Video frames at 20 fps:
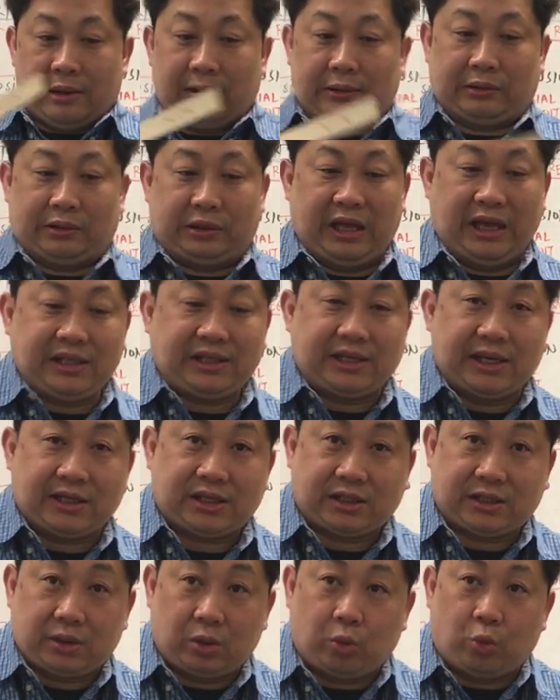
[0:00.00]
this
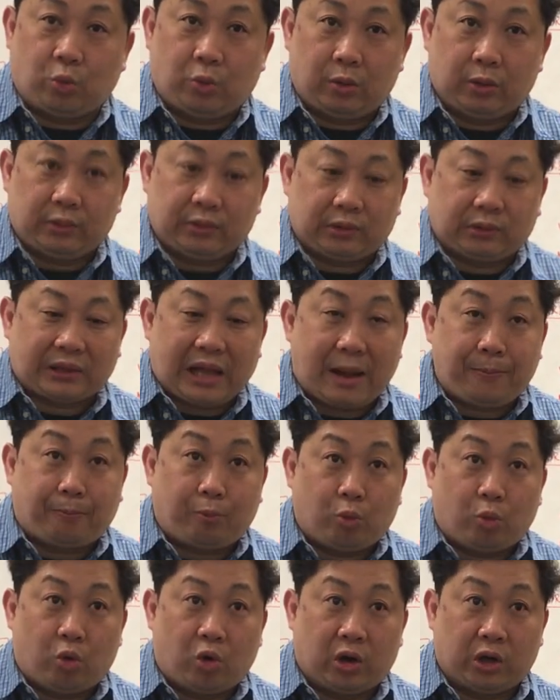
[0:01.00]
is
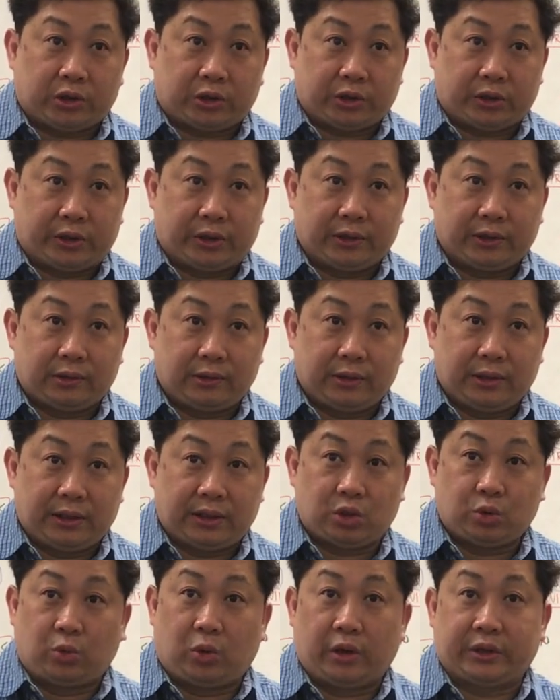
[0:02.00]
tap water.
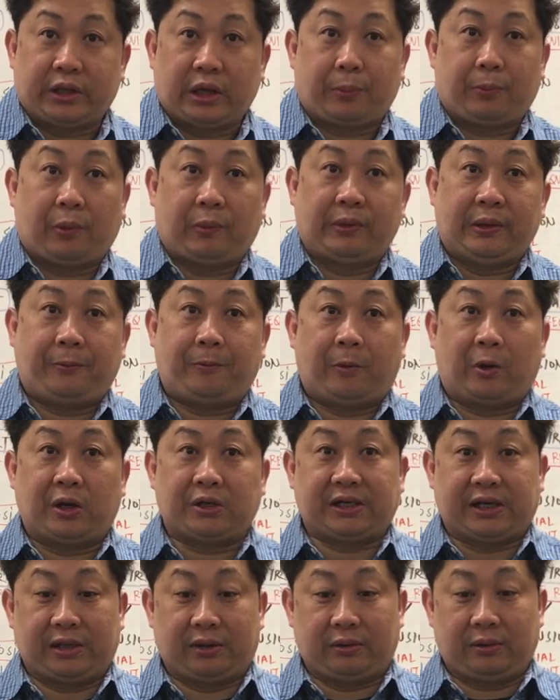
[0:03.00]
It's water from the
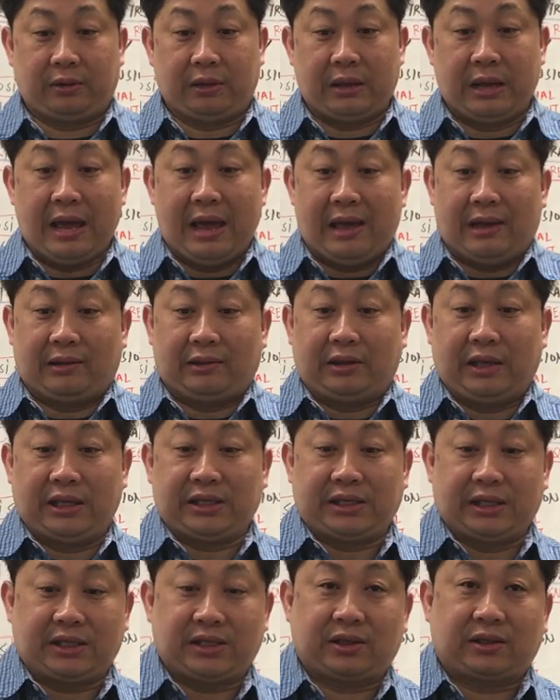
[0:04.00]
faucet.
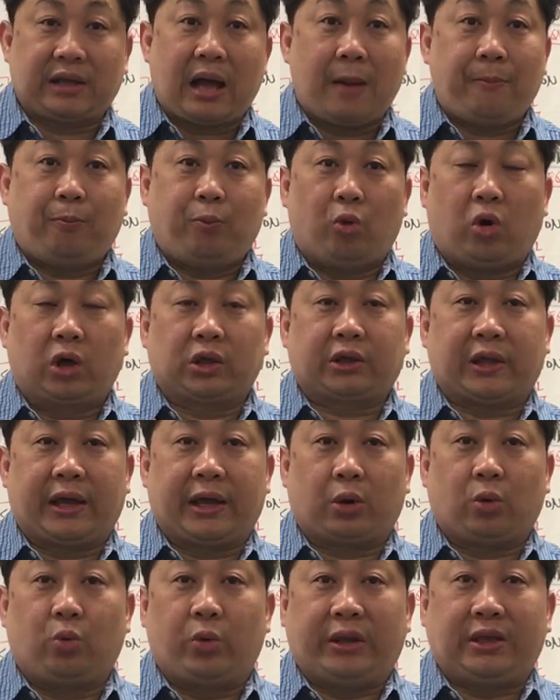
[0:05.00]
This is tap
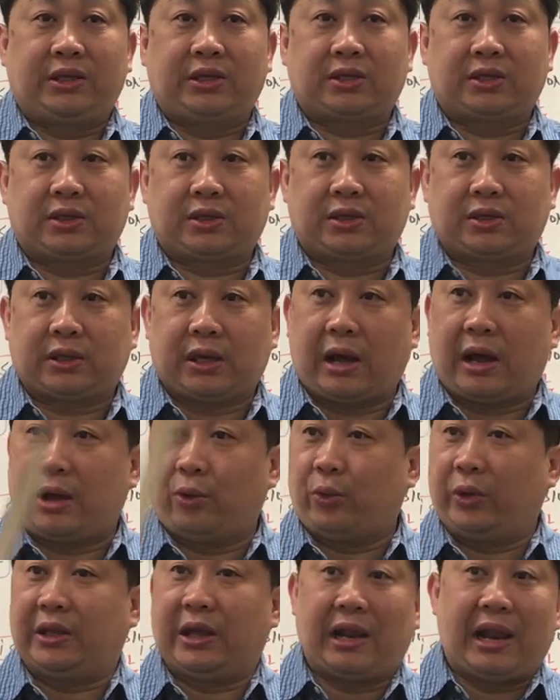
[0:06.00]
water
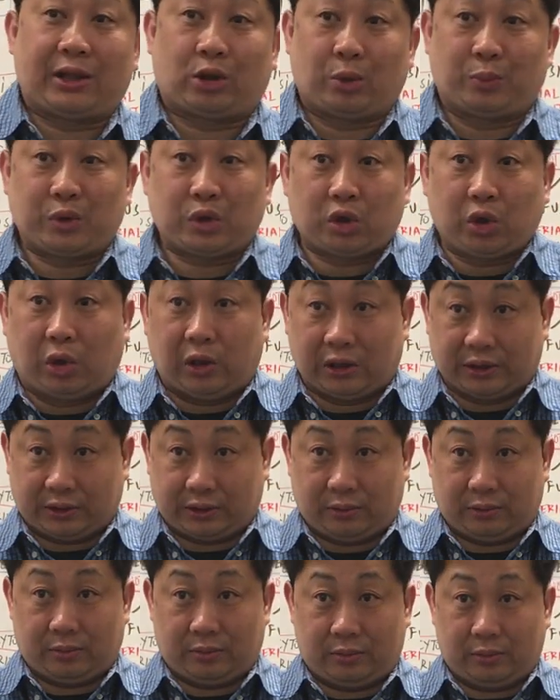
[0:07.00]
with a lot of
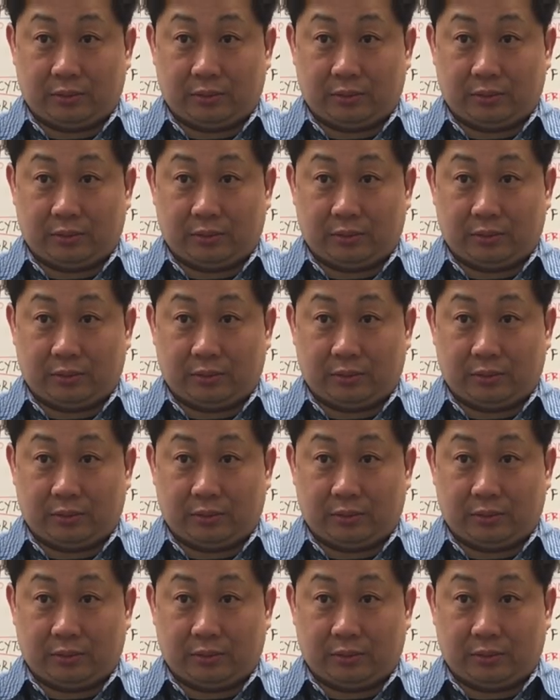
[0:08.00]
salt.